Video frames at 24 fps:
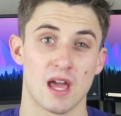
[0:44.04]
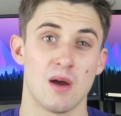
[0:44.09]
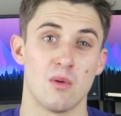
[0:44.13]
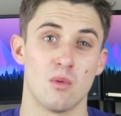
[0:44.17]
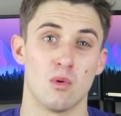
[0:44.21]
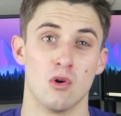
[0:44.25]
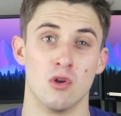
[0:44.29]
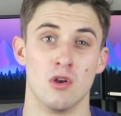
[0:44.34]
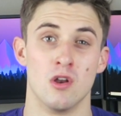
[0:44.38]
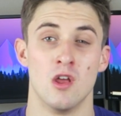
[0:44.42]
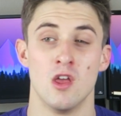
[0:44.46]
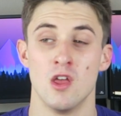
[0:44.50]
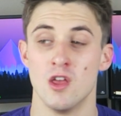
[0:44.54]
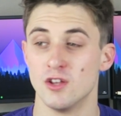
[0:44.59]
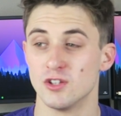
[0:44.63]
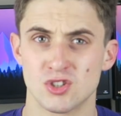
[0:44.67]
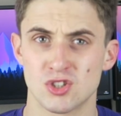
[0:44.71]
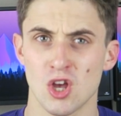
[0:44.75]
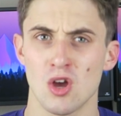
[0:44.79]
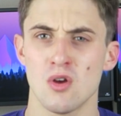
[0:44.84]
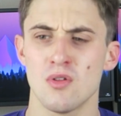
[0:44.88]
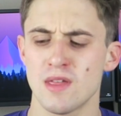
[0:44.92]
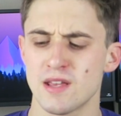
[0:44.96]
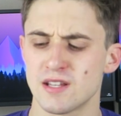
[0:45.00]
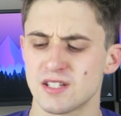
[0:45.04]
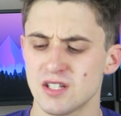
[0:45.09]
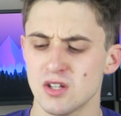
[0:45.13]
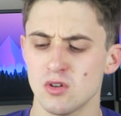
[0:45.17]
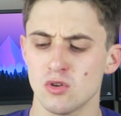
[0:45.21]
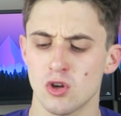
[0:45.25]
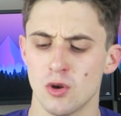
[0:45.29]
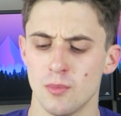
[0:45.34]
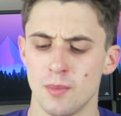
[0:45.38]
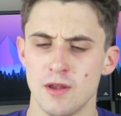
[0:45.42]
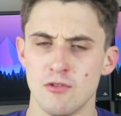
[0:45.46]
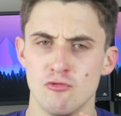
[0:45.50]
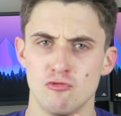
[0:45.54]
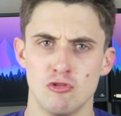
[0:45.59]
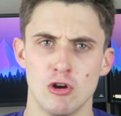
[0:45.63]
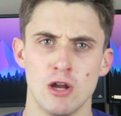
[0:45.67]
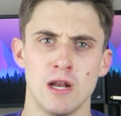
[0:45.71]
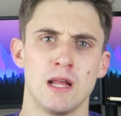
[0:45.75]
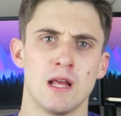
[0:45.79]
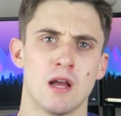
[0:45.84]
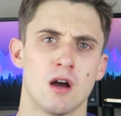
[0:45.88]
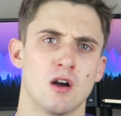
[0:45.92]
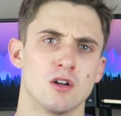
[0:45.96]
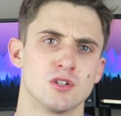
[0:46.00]
get one. So they're still going to be
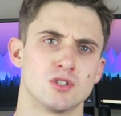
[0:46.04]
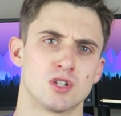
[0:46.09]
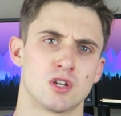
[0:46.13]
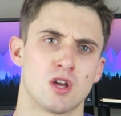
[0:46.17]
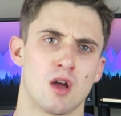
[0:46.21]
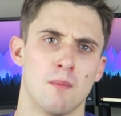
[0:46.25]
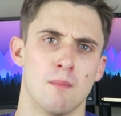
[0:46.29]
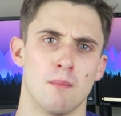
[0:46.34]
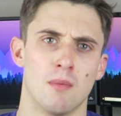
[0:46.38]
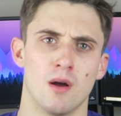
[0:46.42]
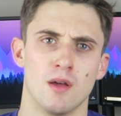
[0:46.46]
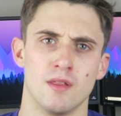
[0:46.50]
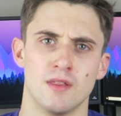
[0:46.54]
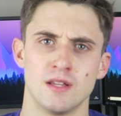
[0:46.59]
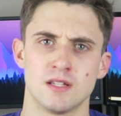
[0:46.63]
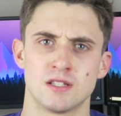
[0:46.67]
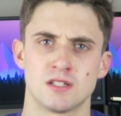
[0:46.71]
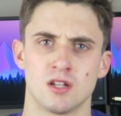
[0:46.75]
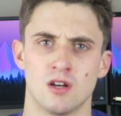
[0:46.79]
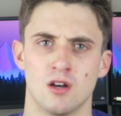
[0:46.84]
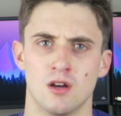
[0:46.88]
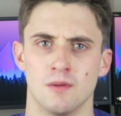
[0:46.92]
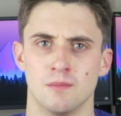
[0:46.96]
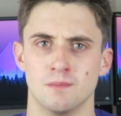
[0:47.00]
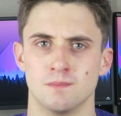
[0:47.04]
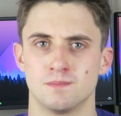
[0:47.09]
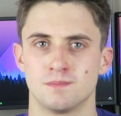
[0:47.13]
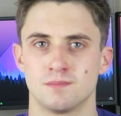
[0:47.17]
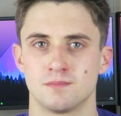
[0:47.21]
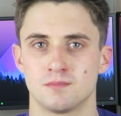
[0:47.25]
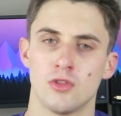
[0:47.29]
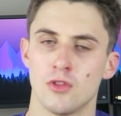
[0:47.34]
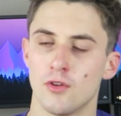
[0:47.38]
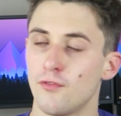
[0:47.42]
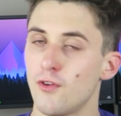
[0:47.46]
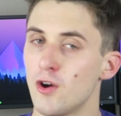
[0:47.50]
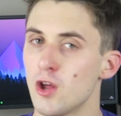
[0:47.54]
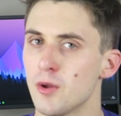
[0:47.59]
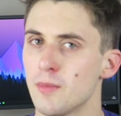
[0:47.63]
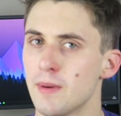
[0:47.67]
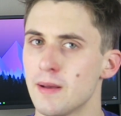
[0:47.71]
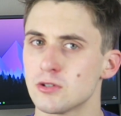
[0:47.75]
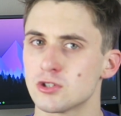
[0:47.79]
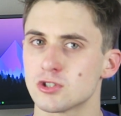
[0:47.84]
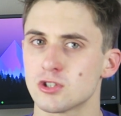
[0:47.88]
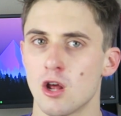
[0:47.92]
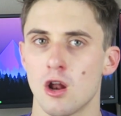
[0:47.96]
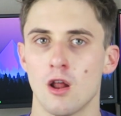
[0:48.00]
really hard to come by this time. The
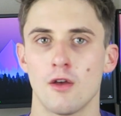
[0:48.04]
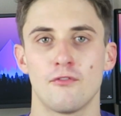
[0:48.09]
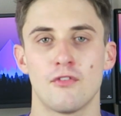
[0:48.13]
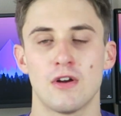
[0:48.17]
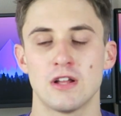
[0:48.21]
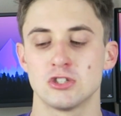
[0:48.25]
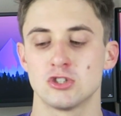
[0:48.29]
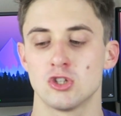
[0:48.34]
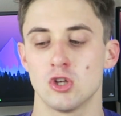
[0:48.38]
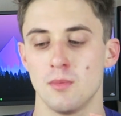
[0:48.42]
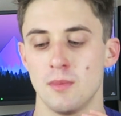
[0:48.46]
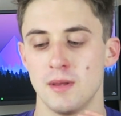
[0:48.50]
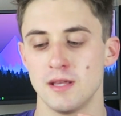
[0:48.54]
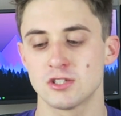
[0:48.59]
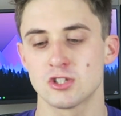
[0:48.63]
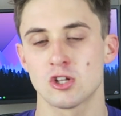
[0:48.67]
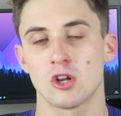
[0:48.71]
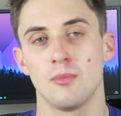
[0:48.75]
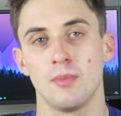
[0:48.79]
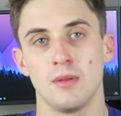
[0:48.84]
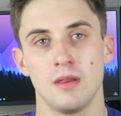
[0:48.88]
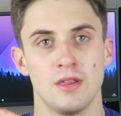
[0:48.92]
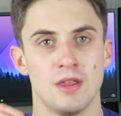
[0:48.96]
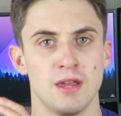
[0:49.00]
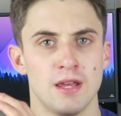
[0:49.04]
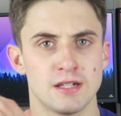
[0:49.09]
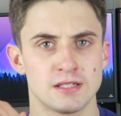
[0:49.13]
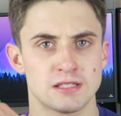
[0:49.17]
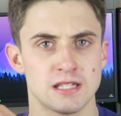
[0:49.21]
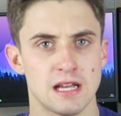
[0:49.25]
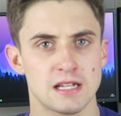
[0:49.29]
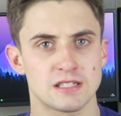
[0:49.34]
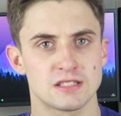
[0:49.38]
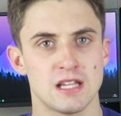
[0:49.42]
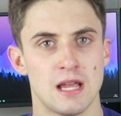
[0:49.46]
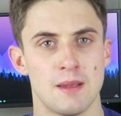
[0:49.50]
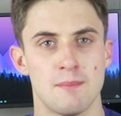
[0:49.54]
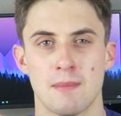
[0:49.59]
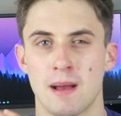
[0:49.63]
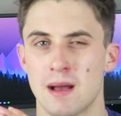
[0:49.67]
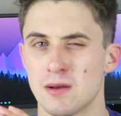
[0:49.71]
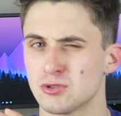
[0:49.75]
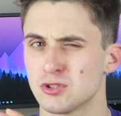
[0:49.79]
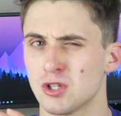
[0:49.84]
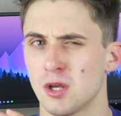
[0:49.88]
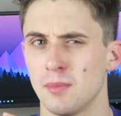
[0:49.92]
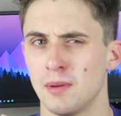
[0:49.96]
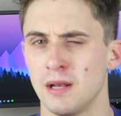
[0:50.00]
Finalmouse Starlight Phantom is going to be the exact same
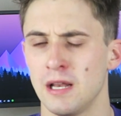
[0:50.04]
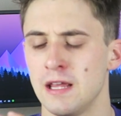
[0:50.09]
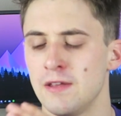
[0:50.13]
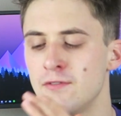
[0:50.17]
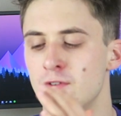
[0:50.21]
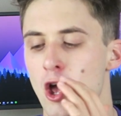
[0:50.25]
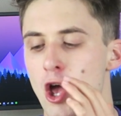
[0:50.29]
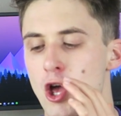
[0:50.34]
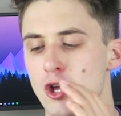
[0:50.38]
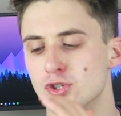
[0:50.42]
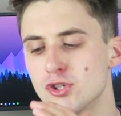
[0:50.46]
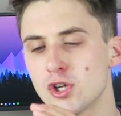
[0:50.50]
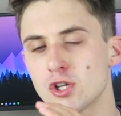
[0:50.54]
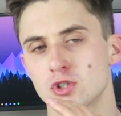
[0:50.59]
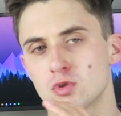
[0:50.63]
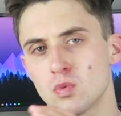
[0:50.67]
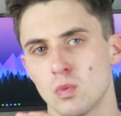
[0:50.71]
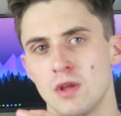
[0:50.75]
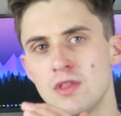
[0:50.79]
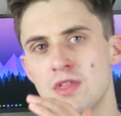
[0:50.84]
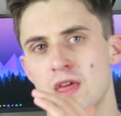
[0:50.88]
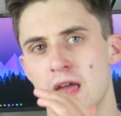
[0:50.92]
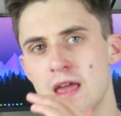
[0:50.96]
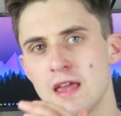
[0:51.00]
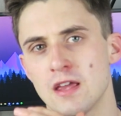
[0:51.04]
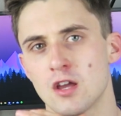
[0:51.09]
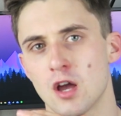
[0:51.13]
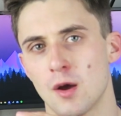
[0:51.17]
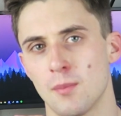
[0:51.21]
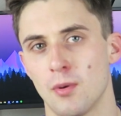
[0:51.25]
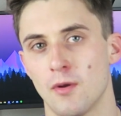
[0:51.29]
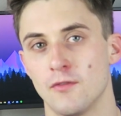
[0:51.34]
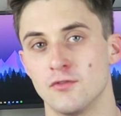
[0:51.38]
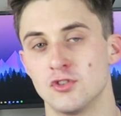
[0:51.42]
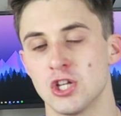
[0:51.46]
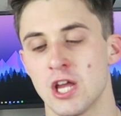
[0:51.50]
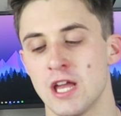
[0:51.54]
mouse I believe, just with a couple of